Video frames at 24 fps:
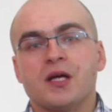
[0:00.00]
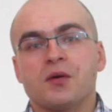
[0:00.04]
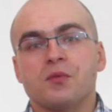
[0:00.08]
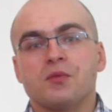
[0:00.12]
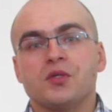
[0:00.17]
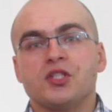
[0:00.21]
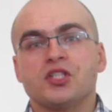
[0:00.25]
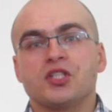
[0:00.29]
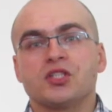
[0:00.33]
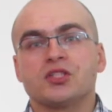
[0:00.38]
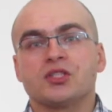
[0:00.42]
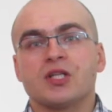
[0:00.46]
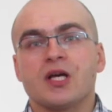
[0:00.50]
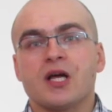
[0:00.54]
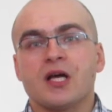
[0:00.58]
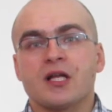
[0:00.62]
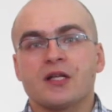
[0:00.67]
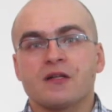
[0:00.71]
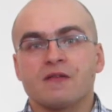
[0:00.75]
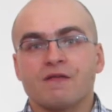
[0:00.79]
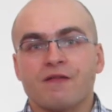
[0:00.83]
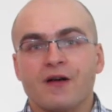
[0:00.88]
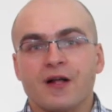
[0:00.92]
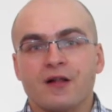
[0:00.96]
which is
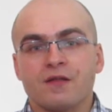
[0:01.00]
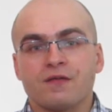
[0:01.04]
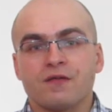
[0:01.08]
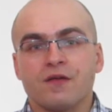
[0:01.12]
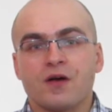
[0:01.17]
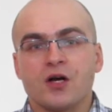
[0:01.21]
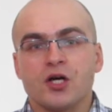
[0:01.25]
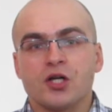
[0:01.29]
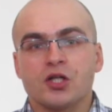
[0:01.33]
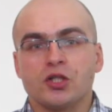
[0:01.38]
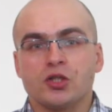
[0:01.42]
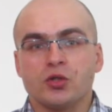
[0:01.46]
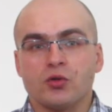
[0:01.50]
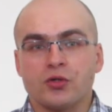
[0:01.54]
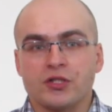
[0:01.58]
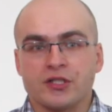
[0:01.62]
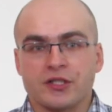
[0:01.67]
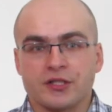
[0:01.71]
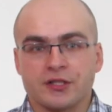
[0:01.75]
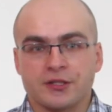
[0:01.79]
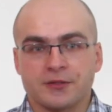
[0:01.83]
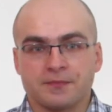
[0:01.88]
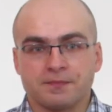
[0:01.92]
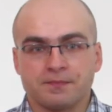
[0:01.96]
12
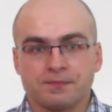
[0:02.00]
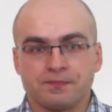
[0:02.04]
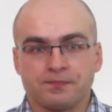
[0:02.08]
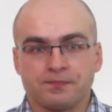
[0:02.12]
choices.